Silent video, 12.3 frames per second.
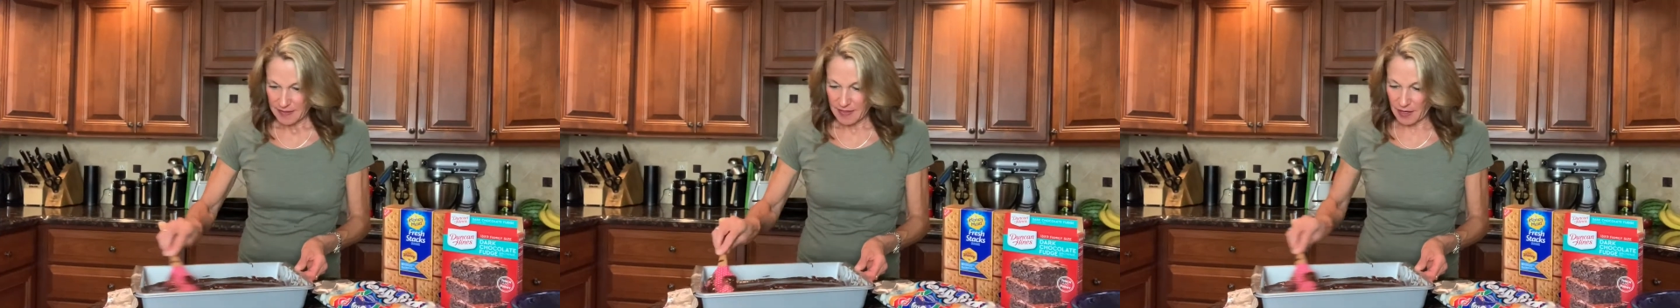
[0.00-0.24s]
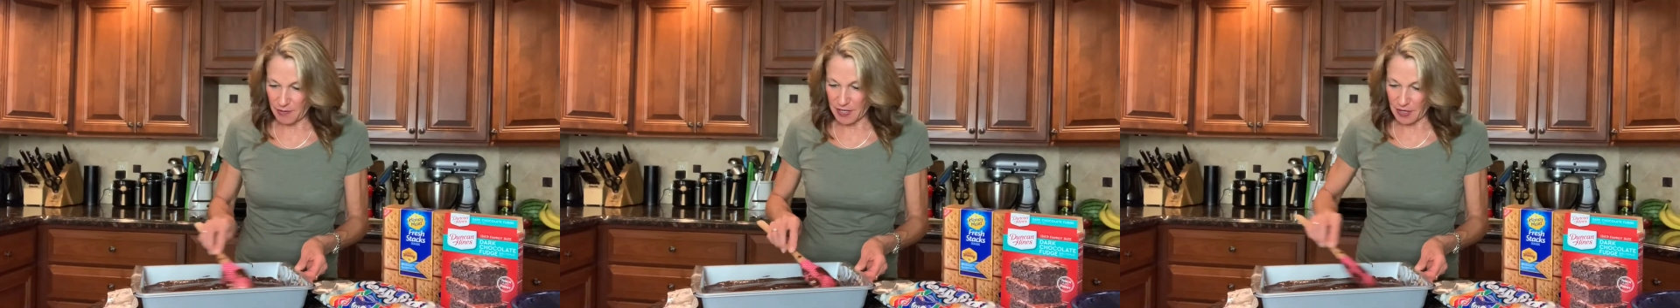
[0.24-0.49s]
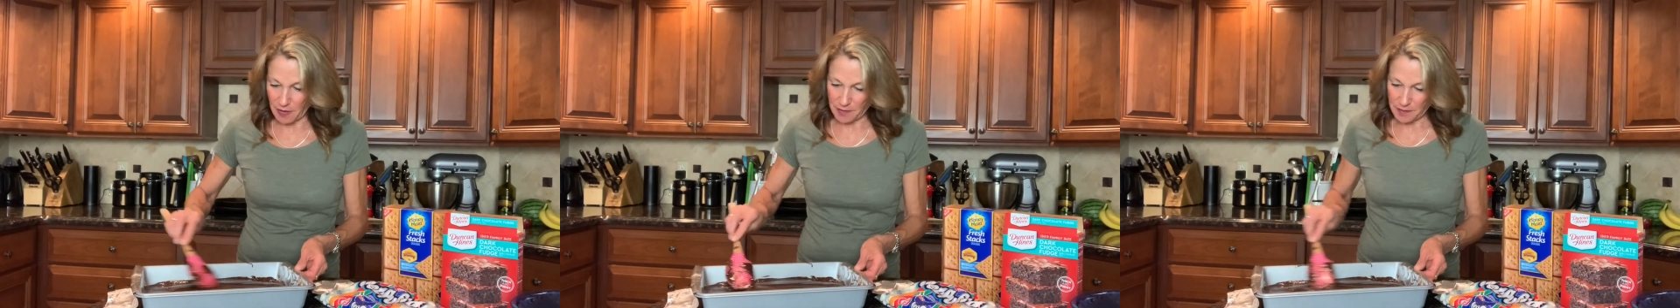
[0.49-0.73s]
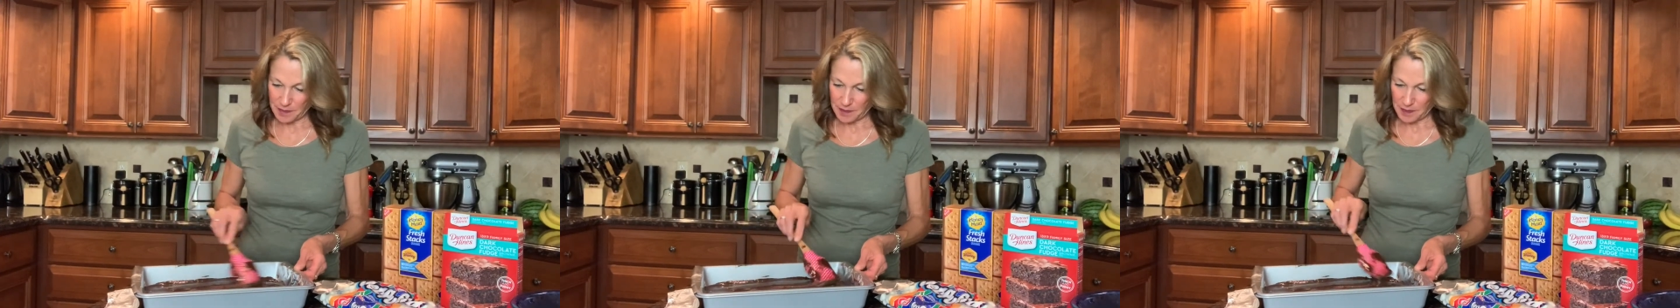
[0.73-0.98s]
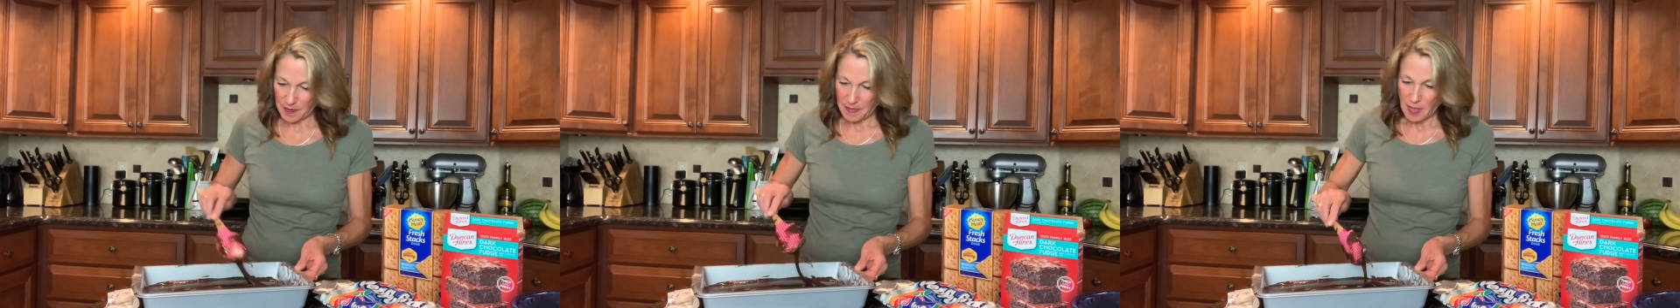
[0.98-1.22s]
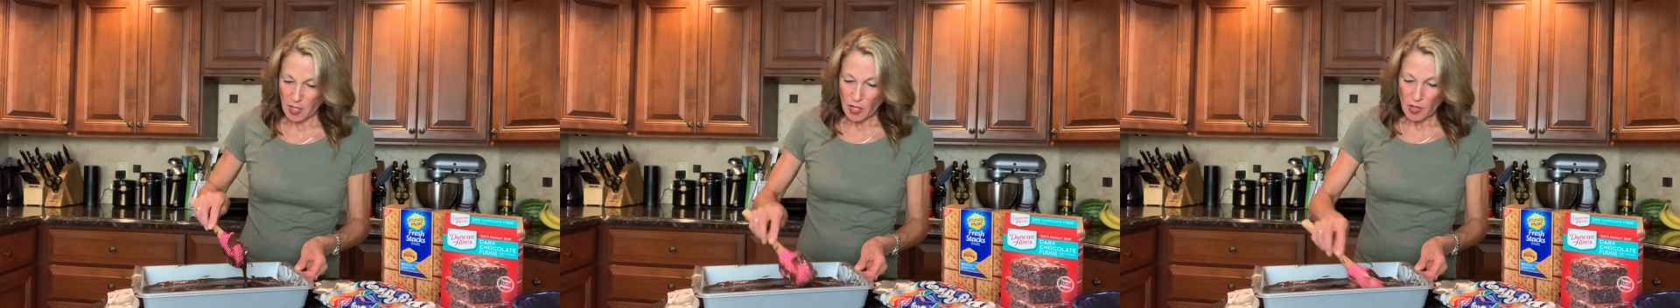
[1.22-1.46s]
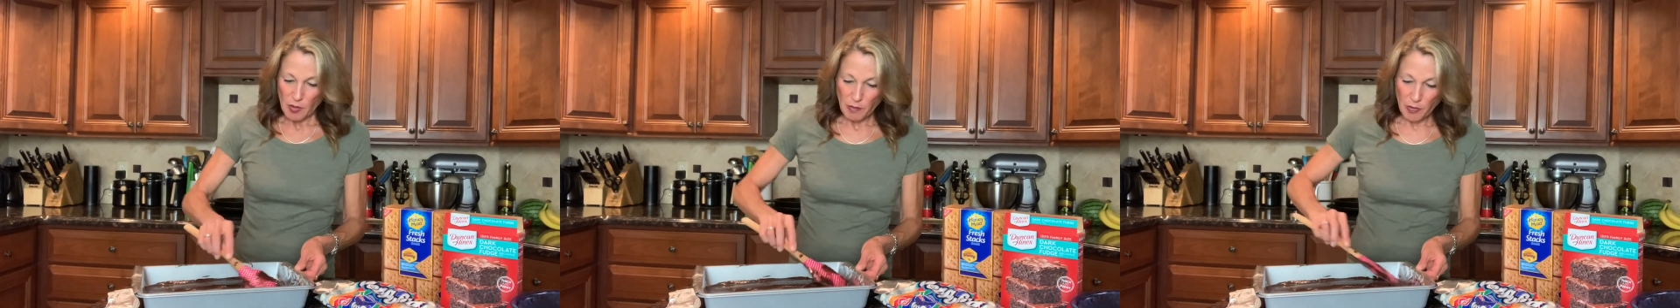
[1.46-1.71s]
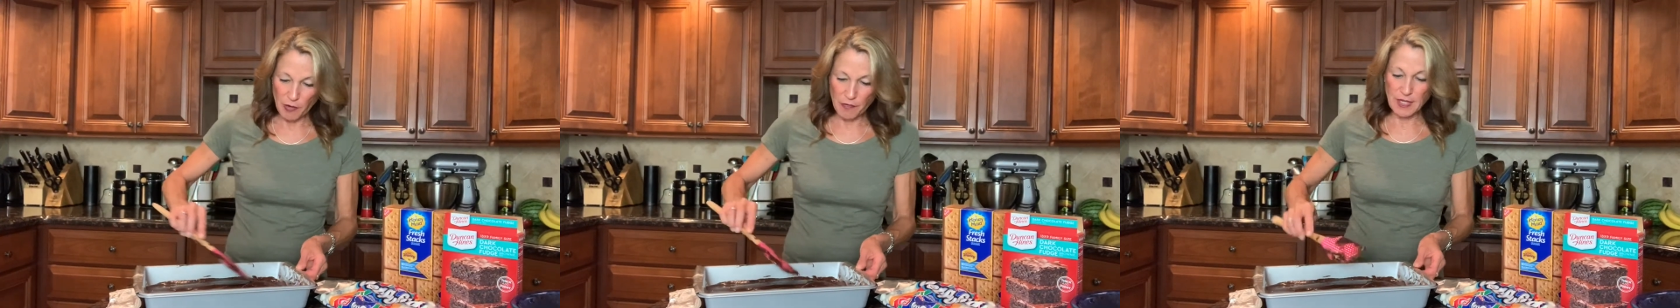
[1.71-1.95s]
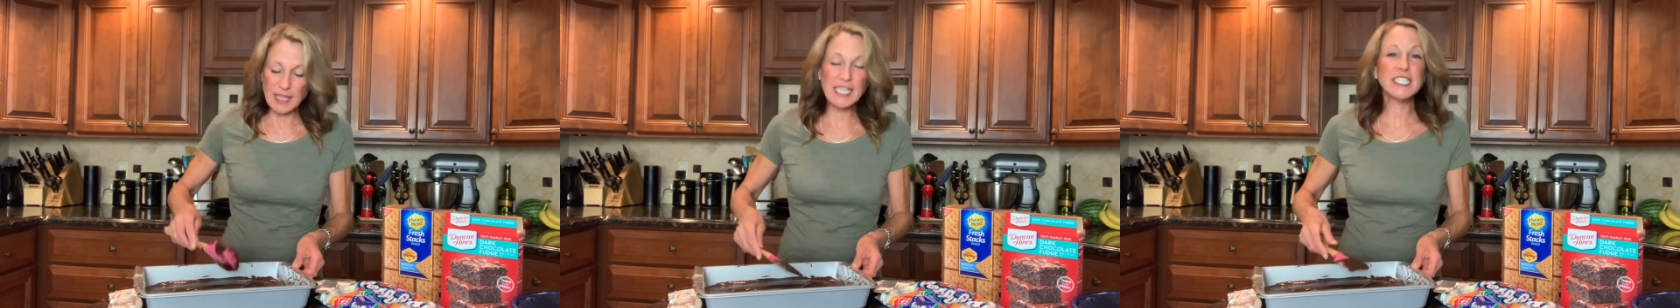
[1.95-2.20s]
There we go. Perfectly